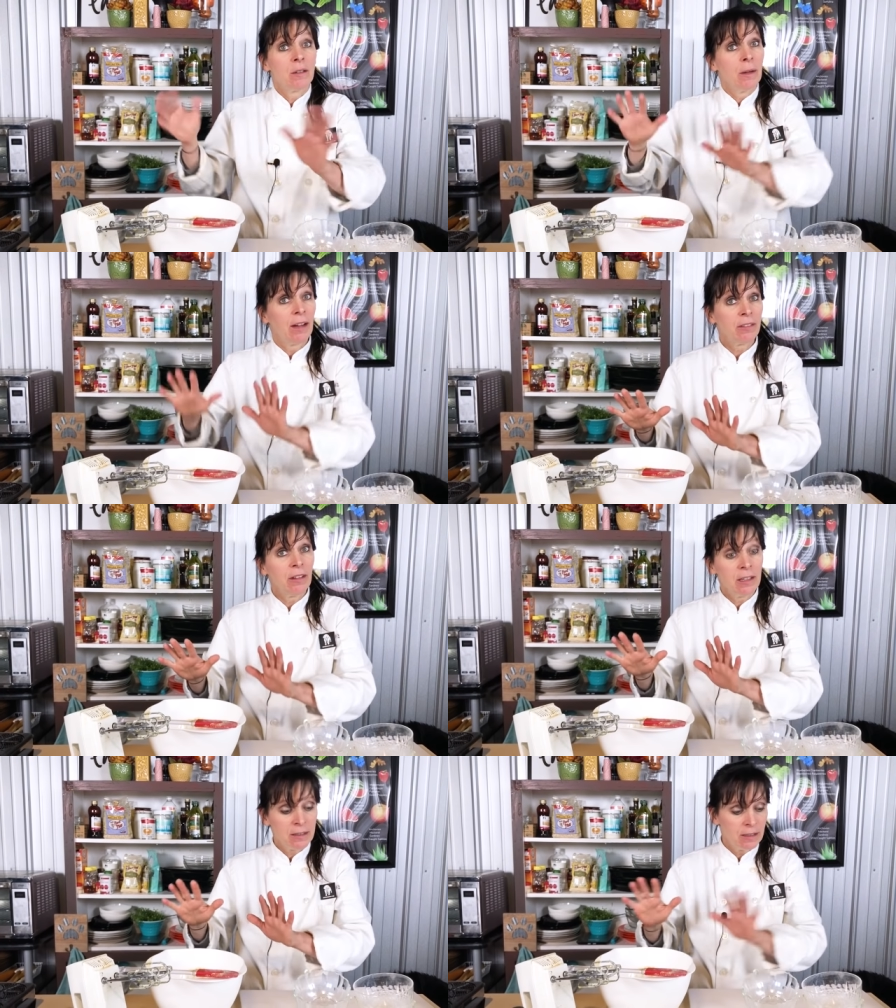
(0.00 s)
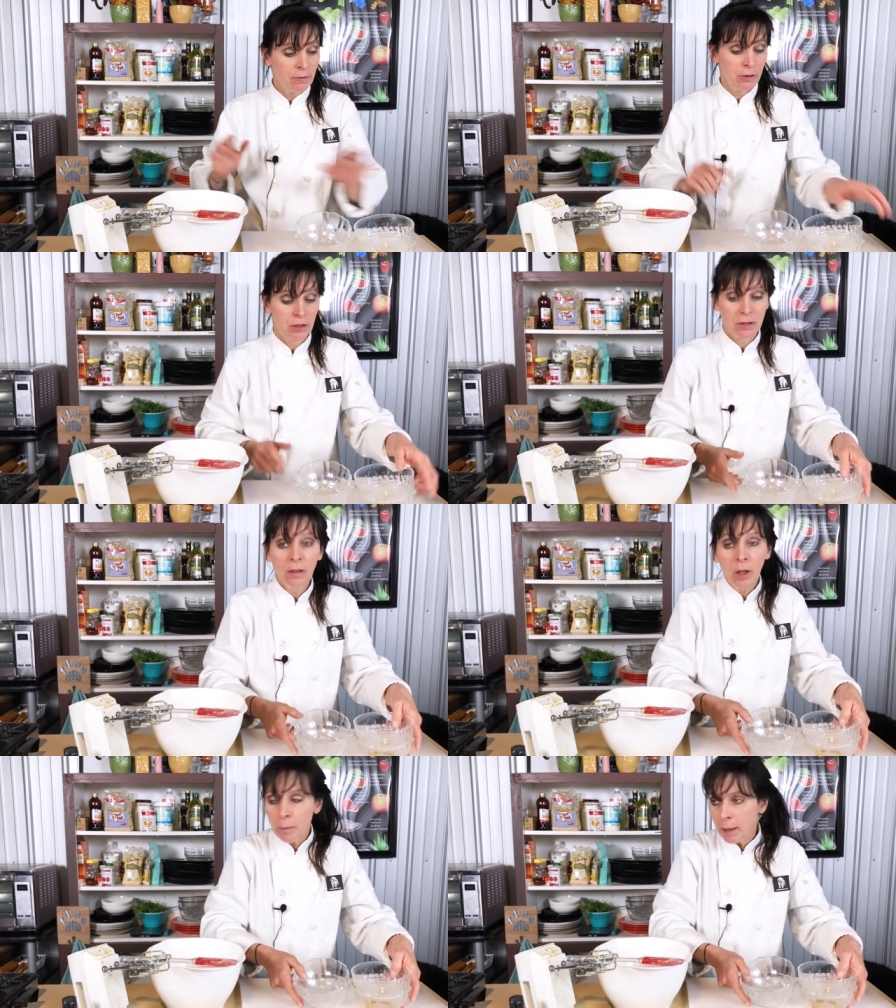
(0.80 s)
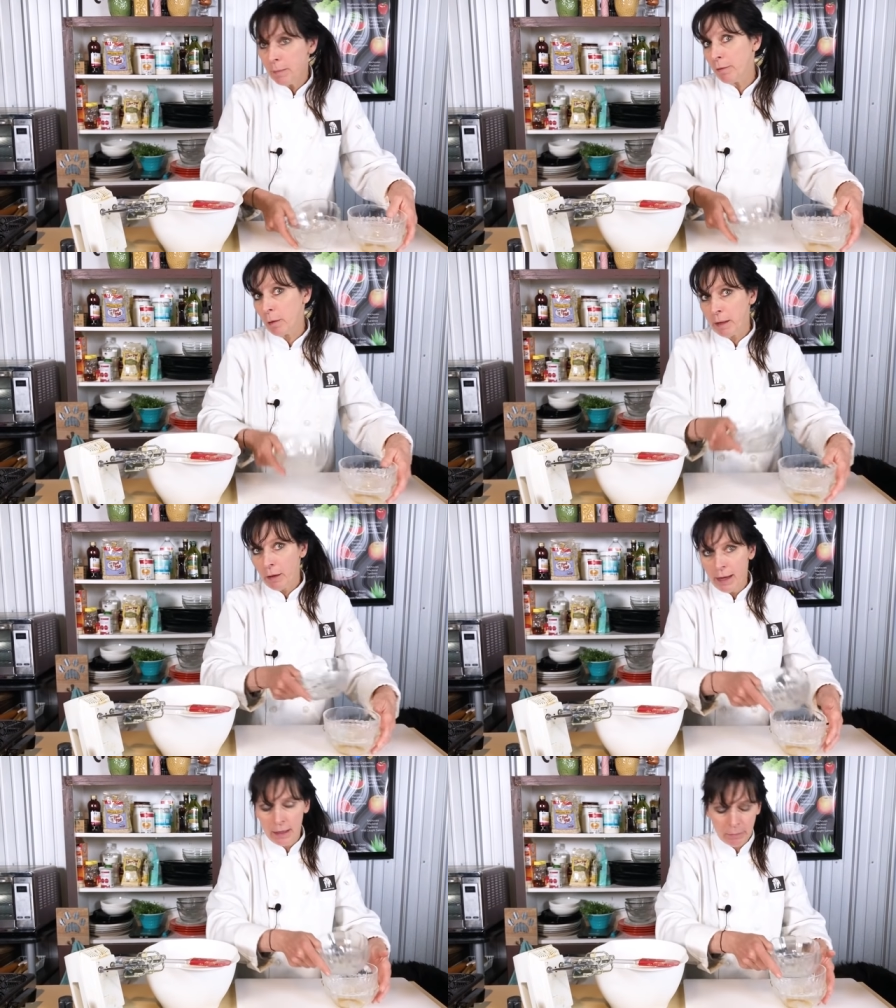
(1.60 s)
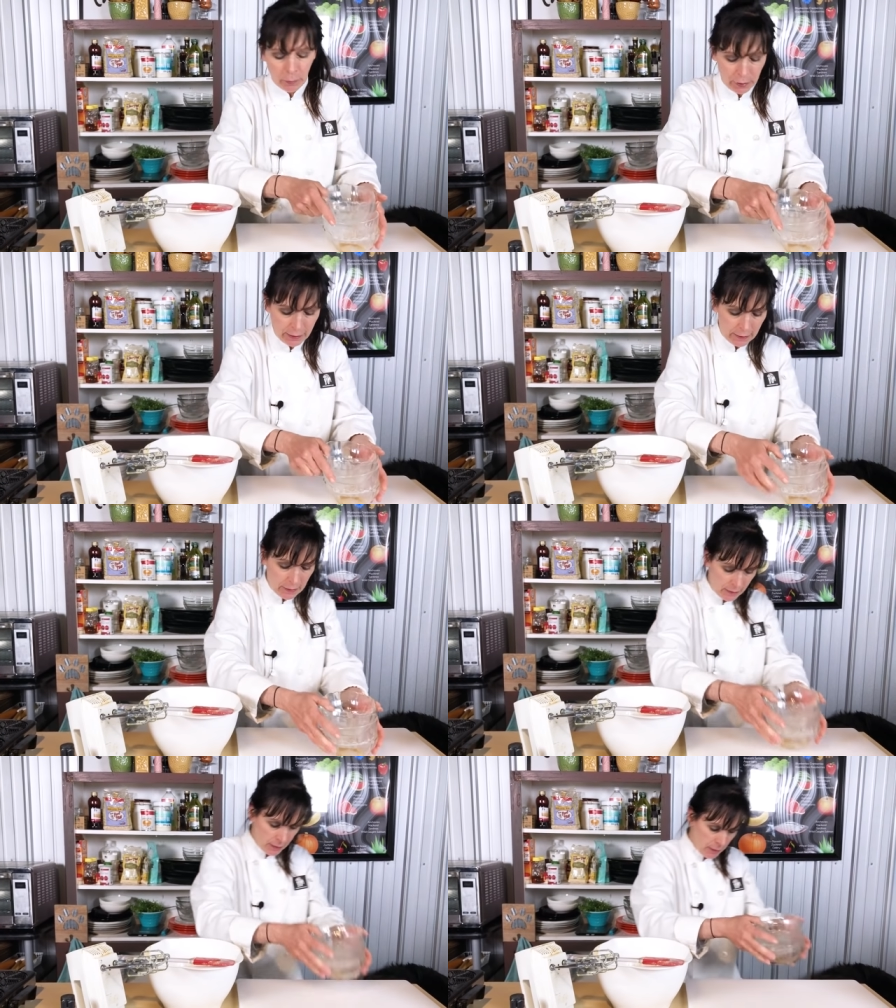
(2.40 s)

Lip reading: So we have to let it sit for just a little bit before we go ahead and put it in the